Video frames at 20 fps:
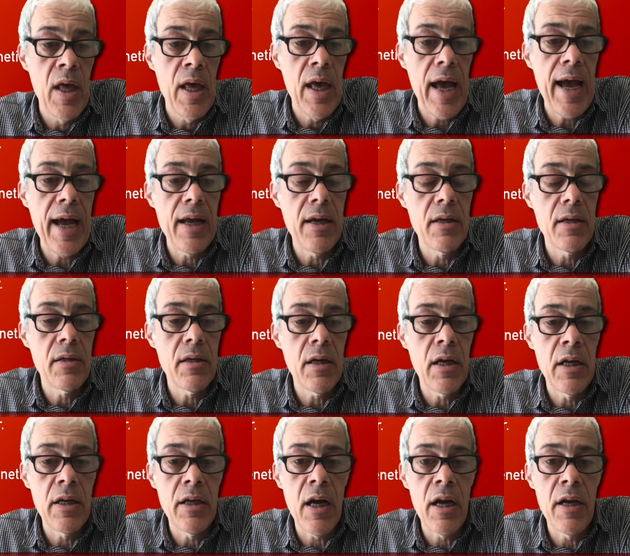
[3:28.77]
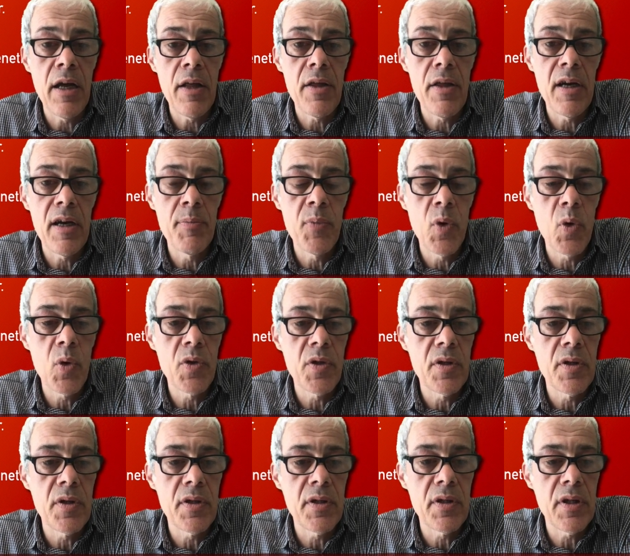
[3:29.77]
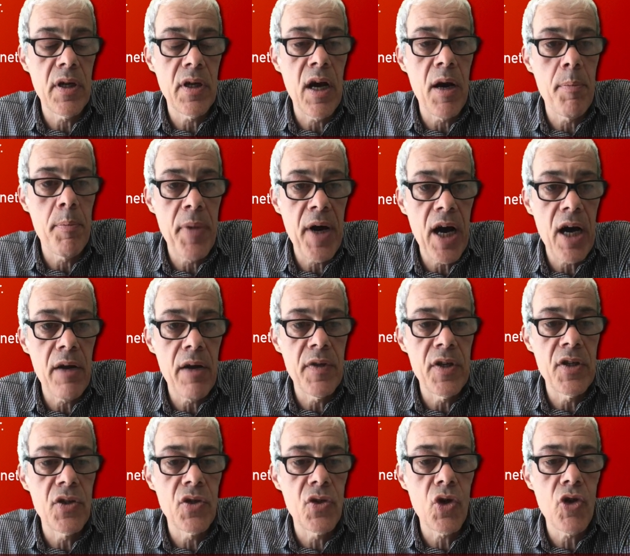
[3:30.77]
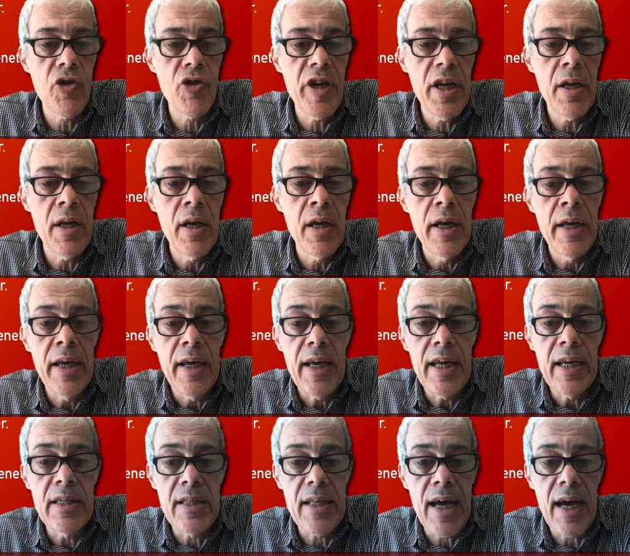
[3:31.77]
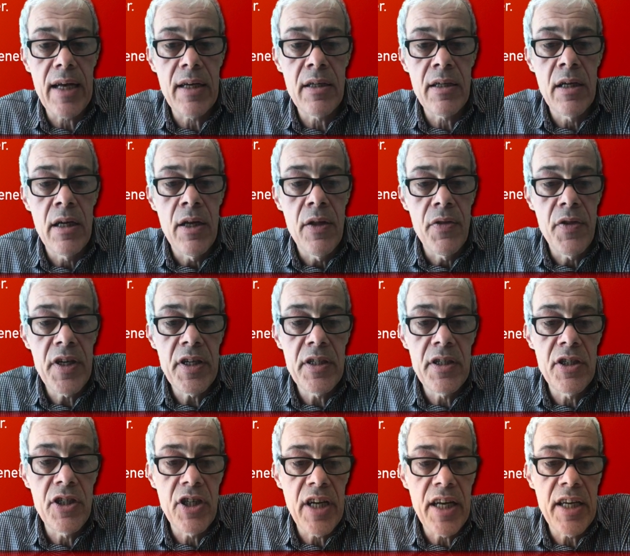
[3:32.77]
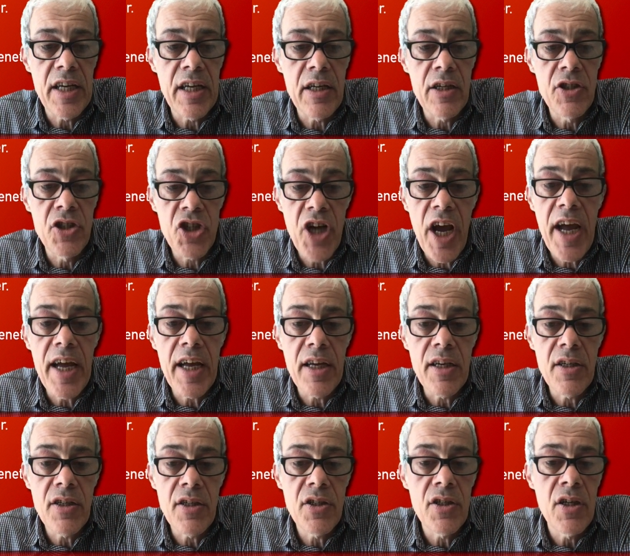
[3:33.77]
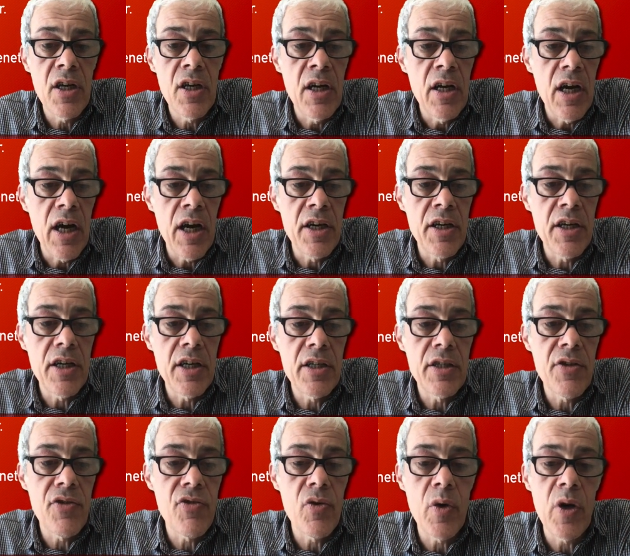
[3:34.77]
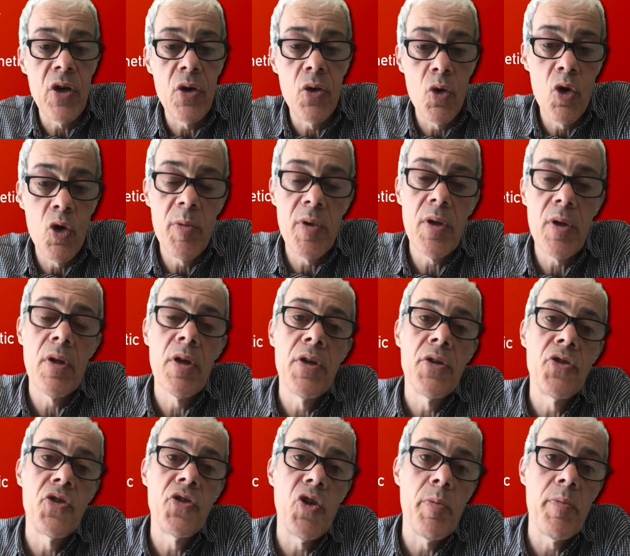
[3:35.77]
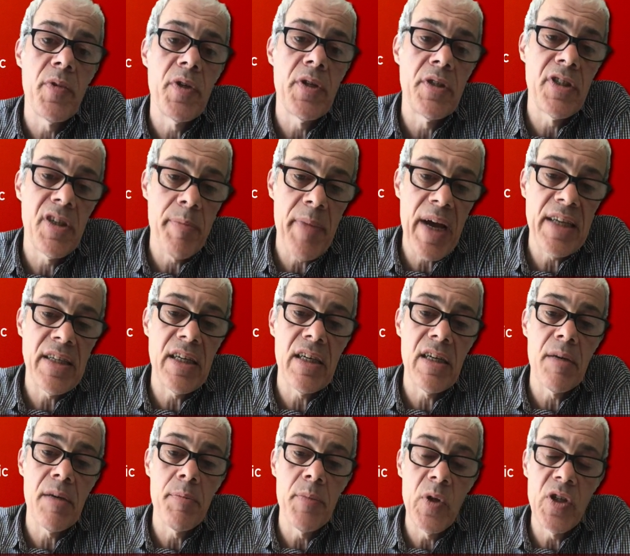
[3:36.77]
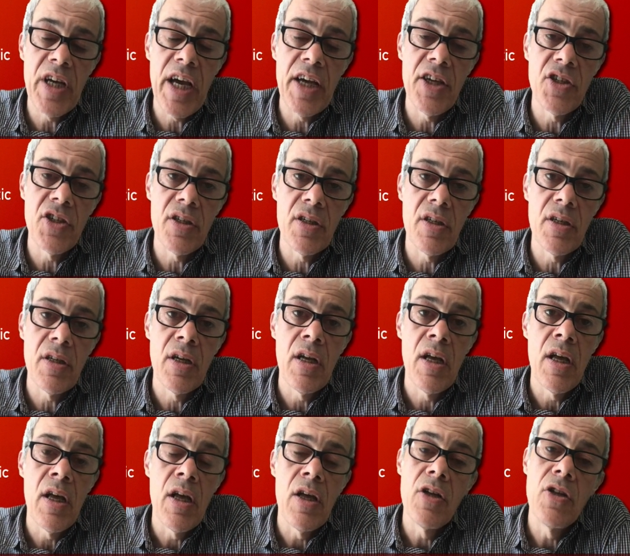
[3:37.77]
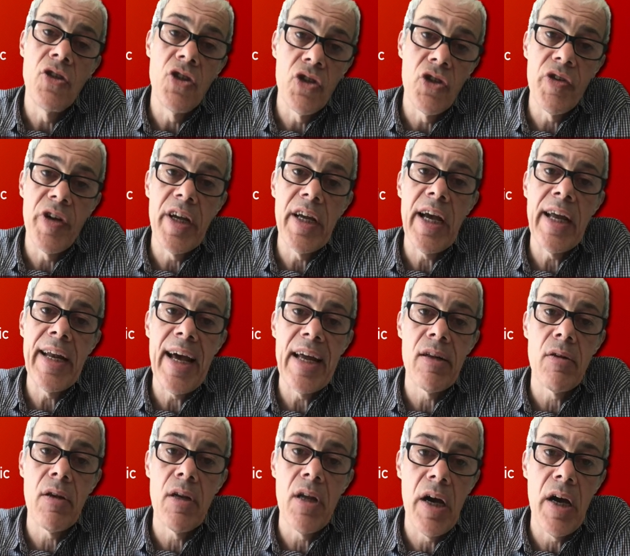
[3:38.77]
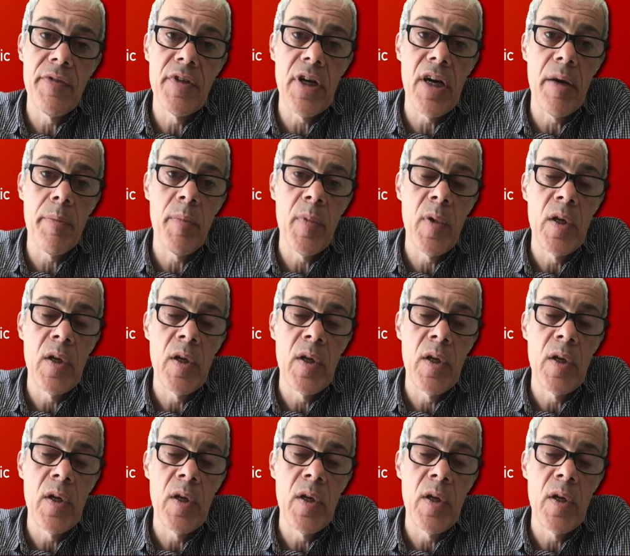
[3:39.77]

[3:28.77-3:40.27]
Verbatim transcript: And an, another important um, part of this story is that this genetic change occurs through a normal somatic mutation during an adult lifetime.